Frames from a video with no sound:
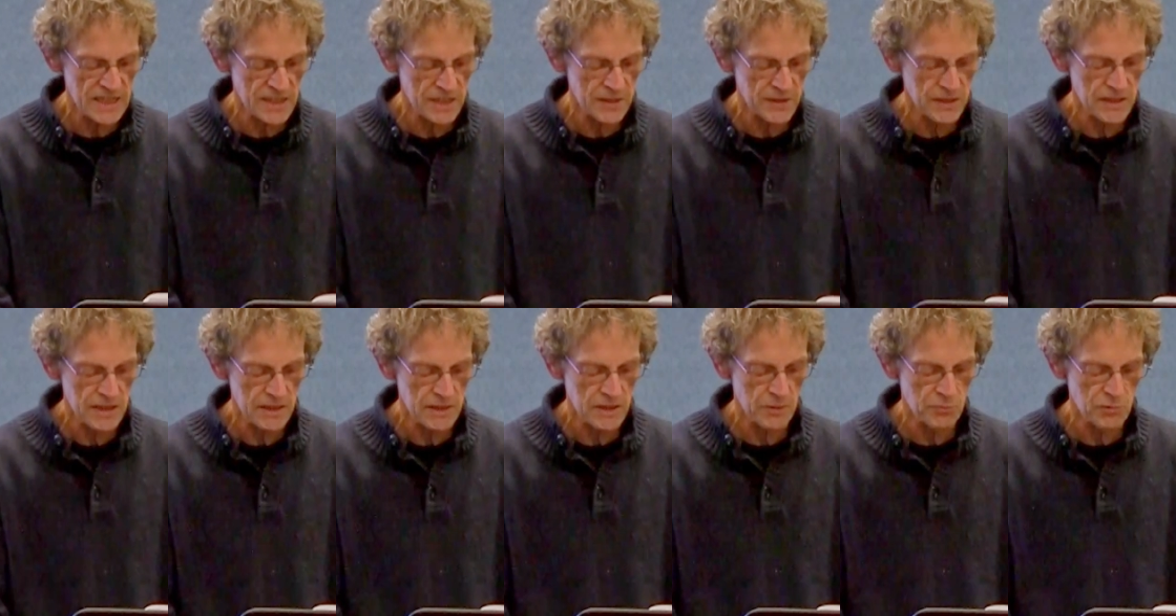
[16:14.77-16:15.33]
I
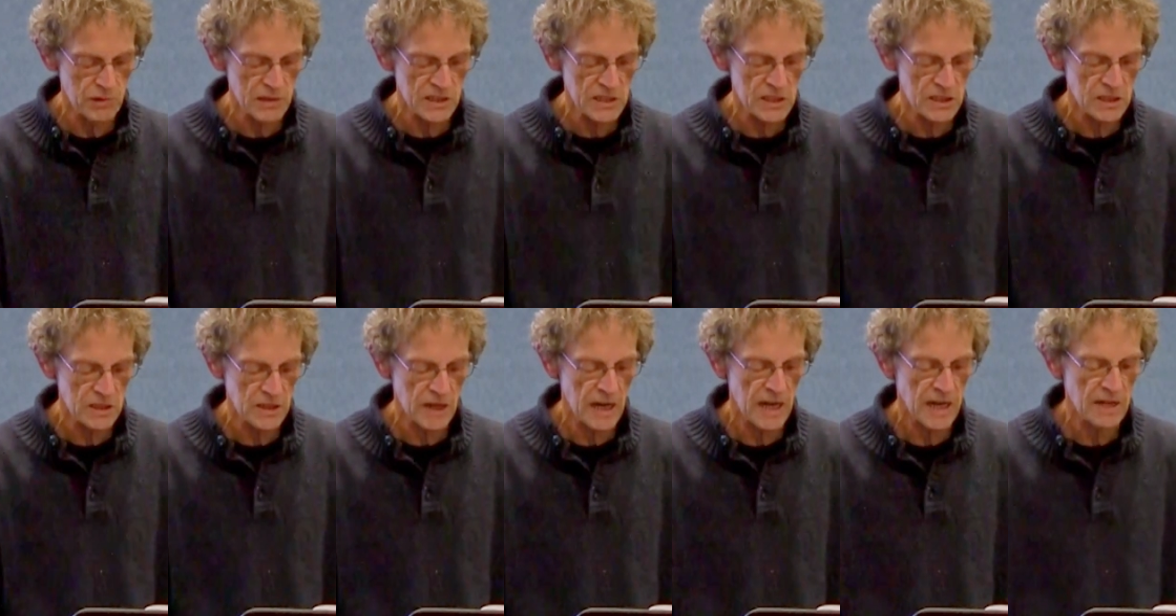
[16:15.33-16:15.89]
think, the British
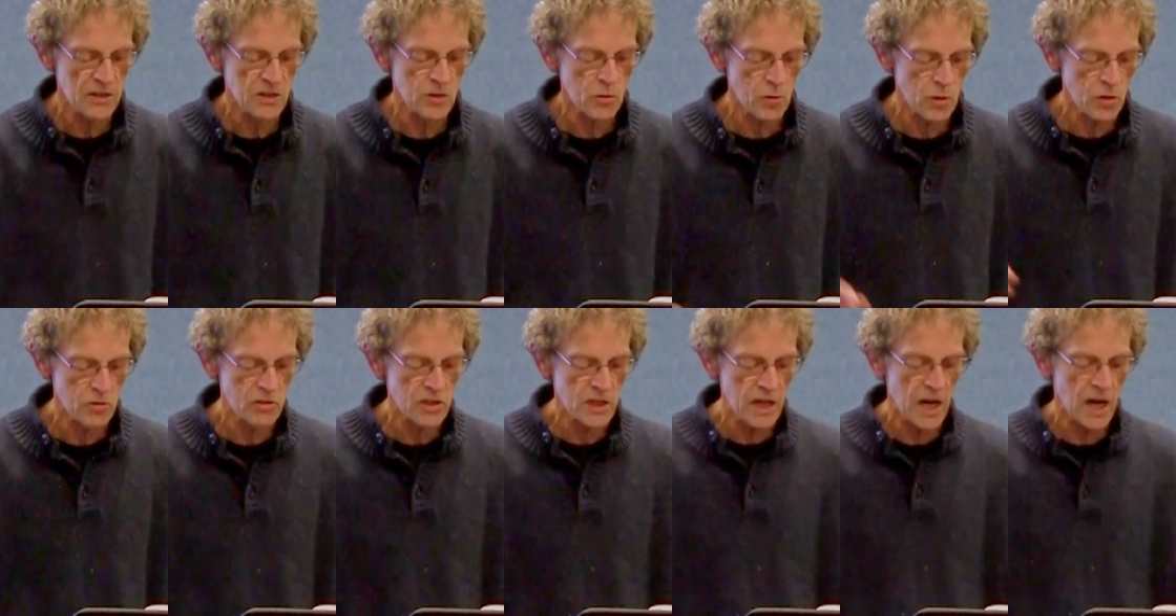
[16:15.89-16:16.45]
and,
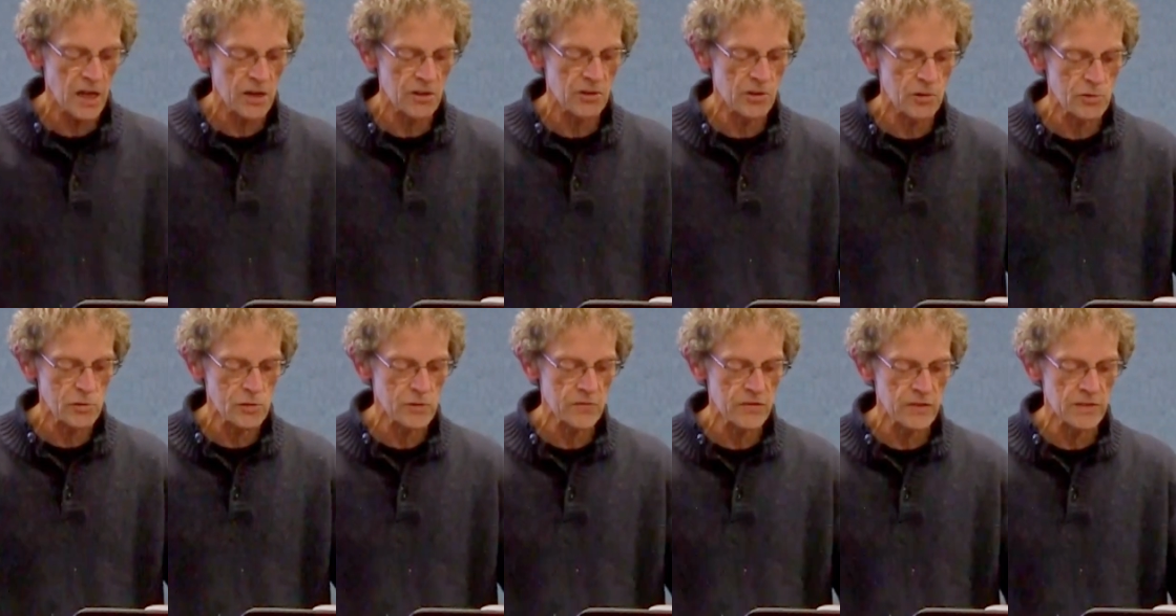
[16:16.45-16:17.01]
quote, coloured
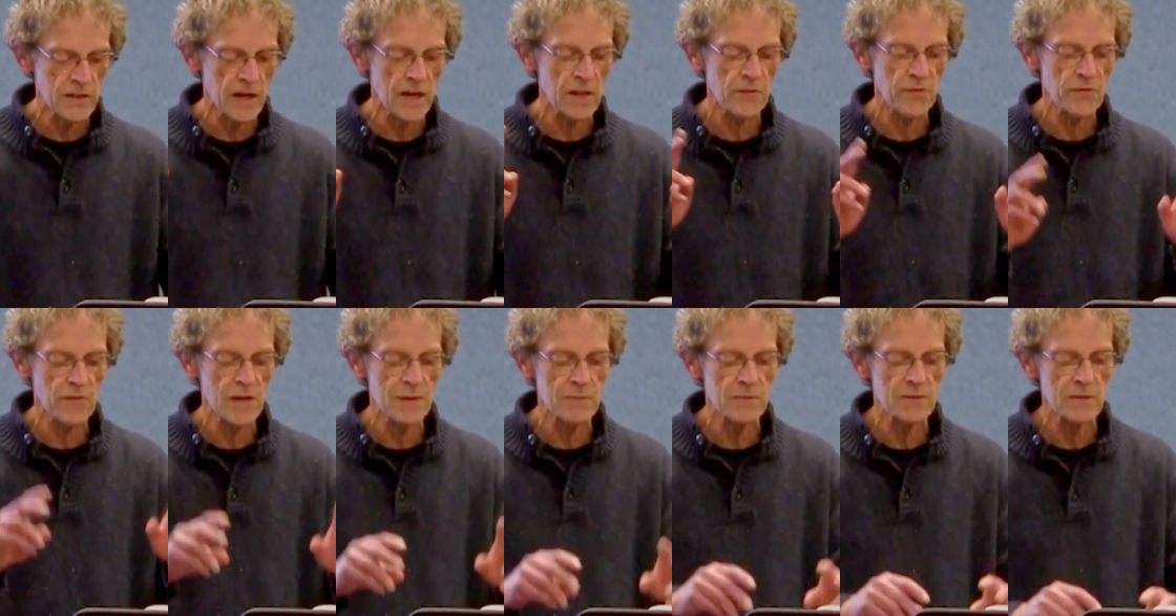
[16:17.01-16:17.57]
crew of the
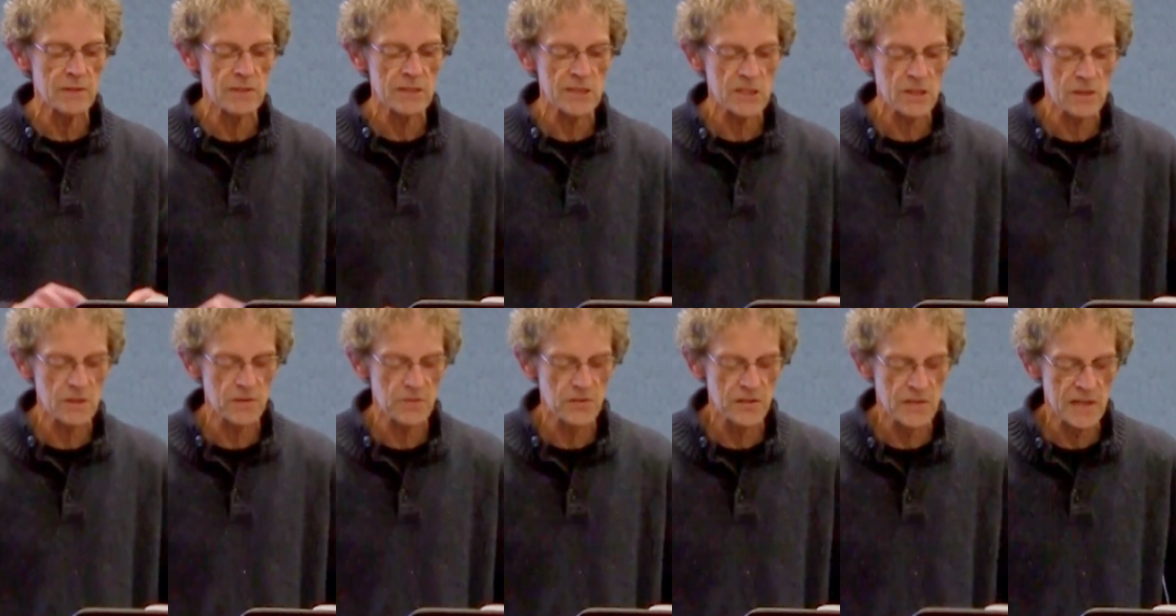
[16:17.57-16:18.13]
Dalfram
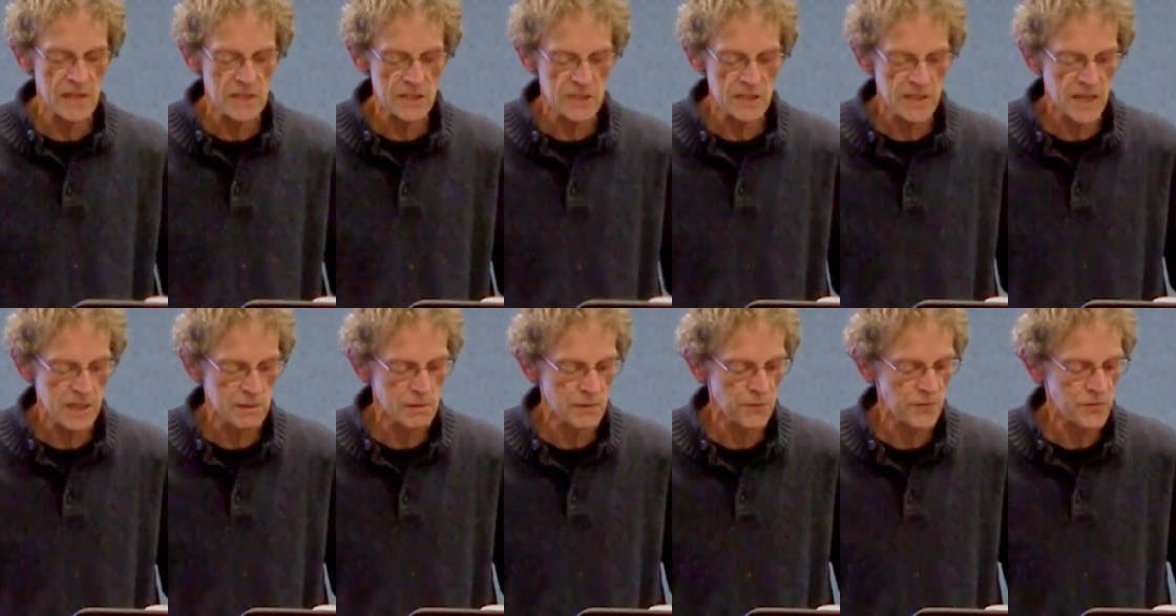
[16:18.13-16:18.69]
itself announced that
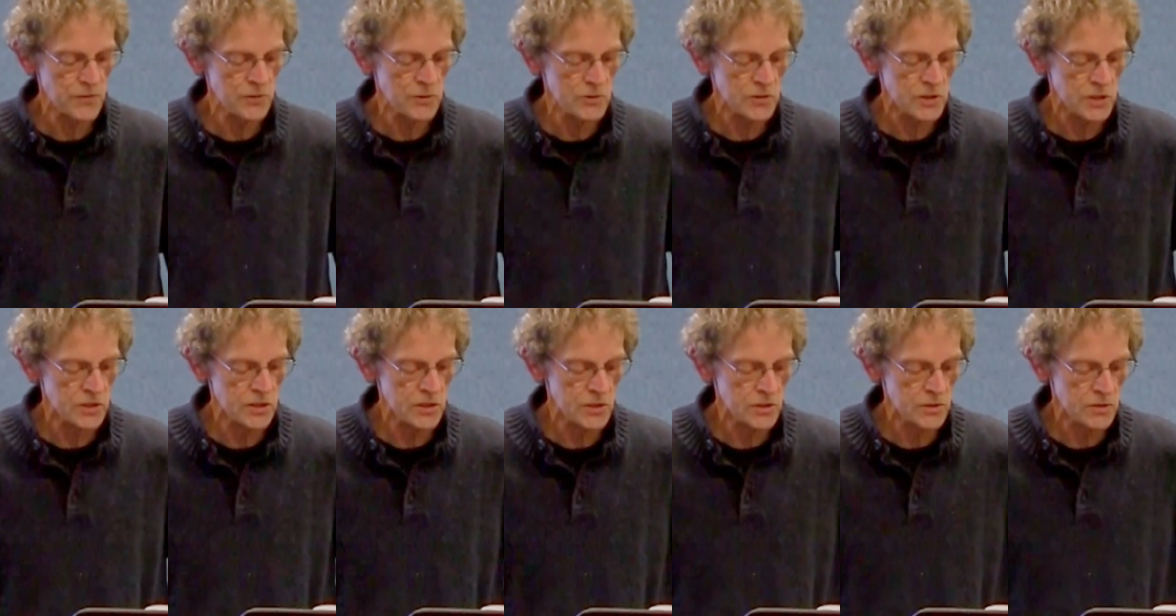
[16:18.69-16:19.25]
they refused
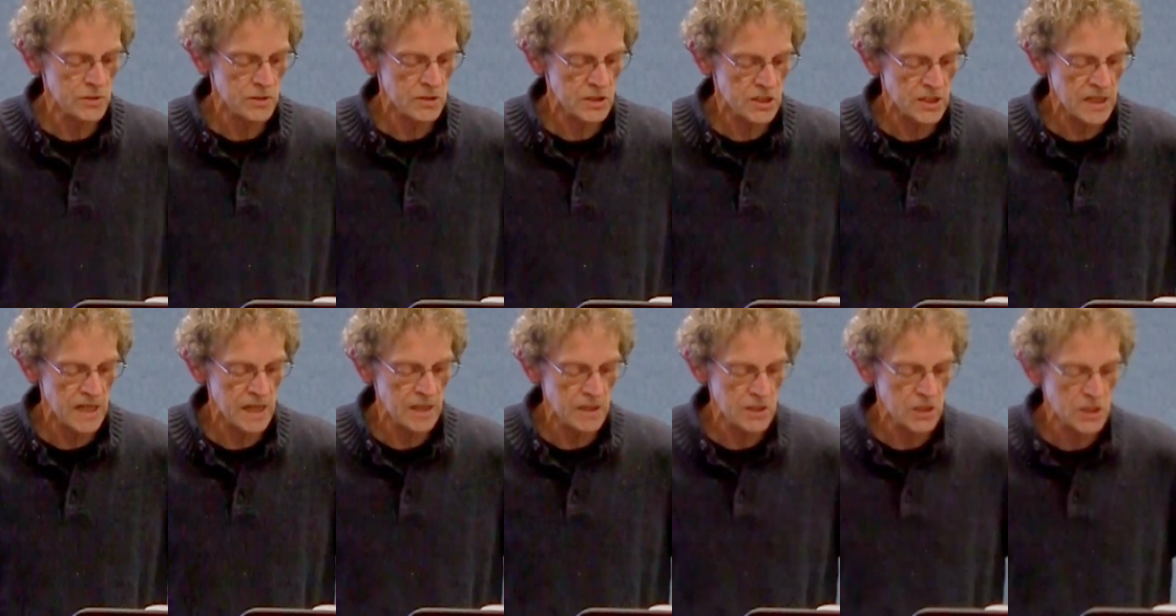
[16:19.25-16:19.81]
to
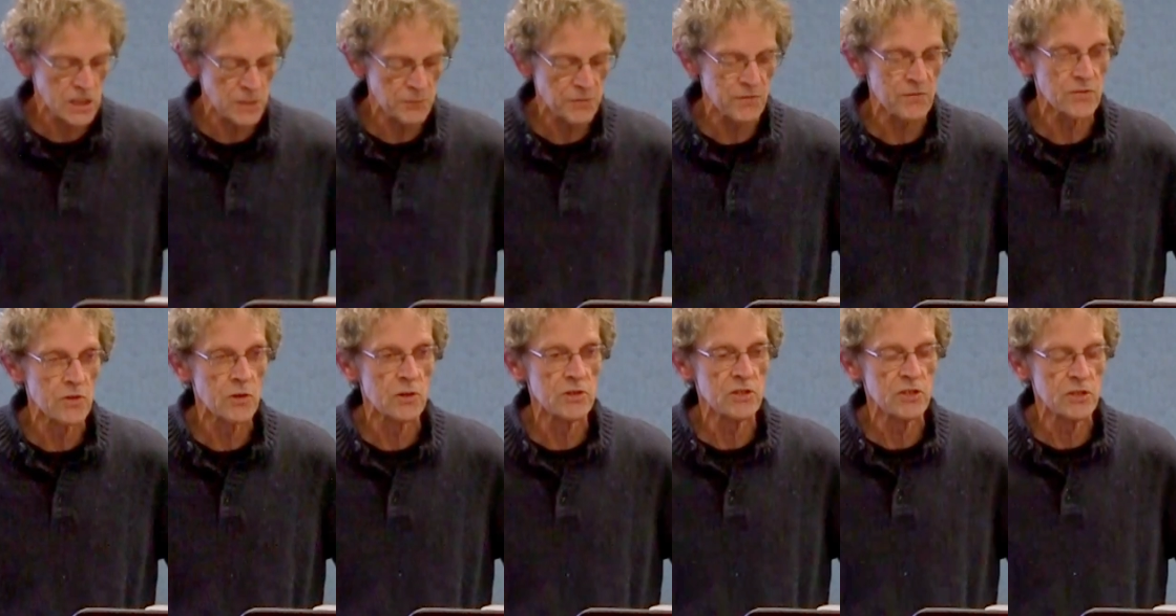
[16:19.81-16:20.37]
sail the ship if
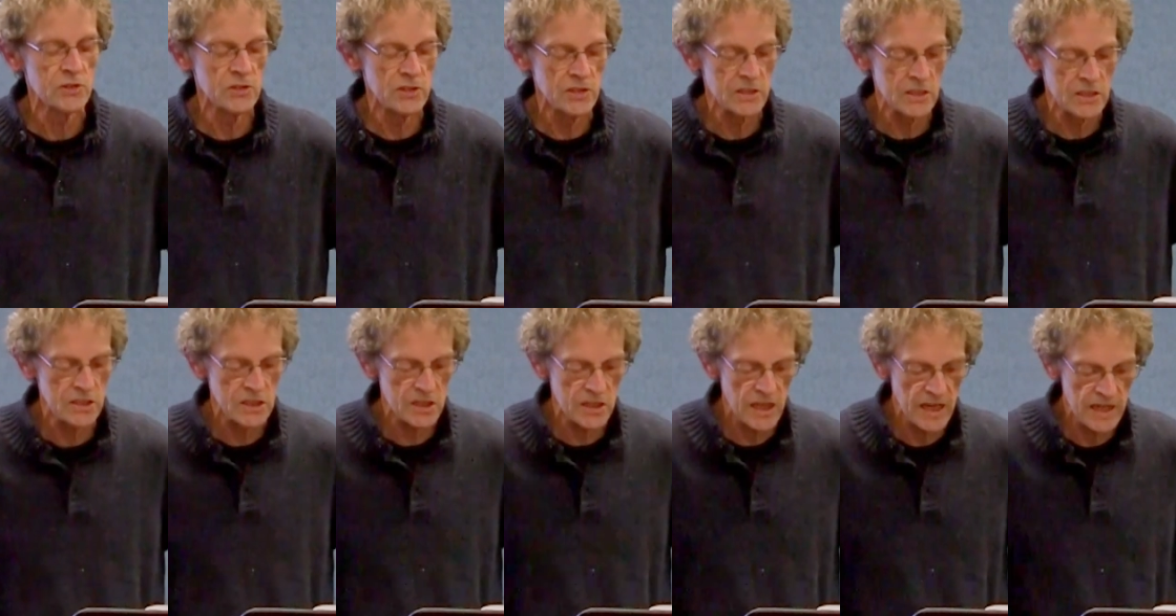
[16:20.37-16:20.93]

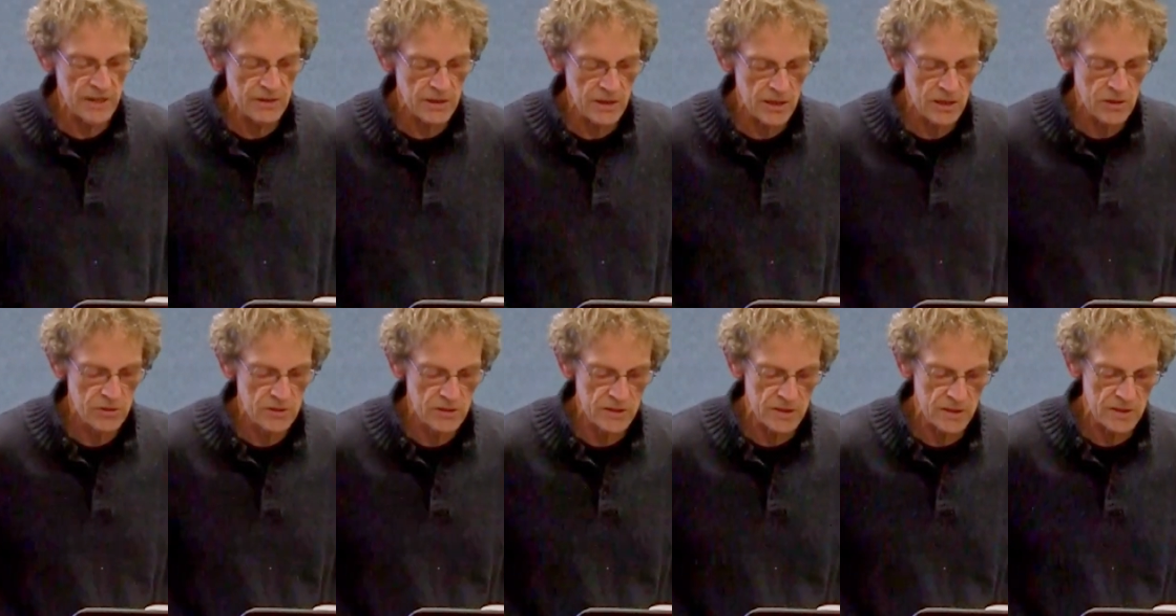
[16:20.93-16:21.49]
non-unionists
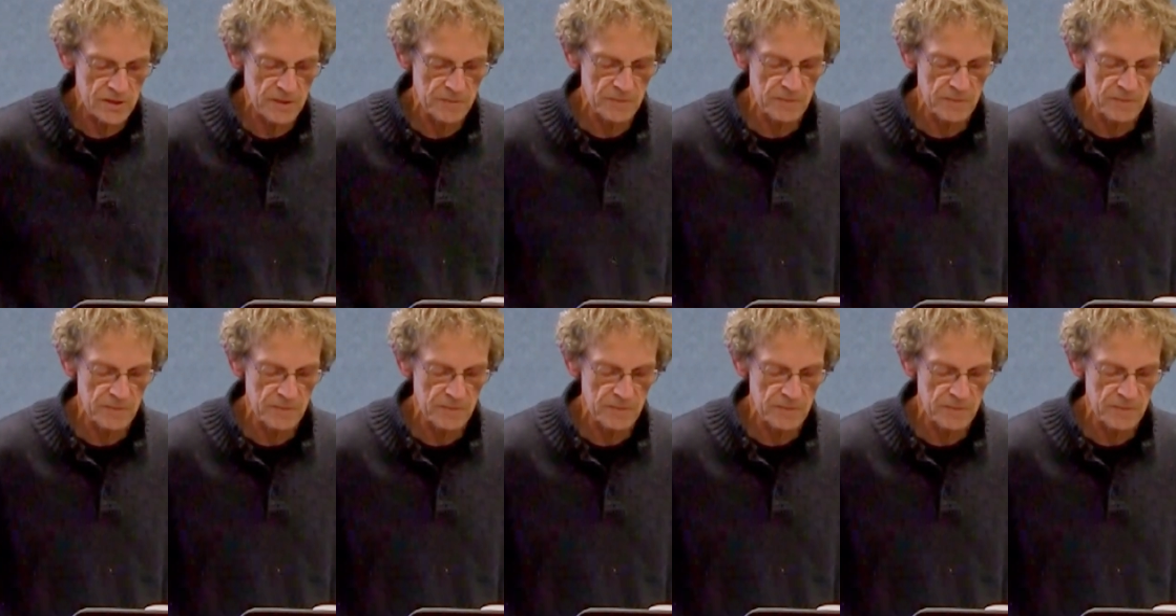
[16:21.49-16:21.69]
loaded it.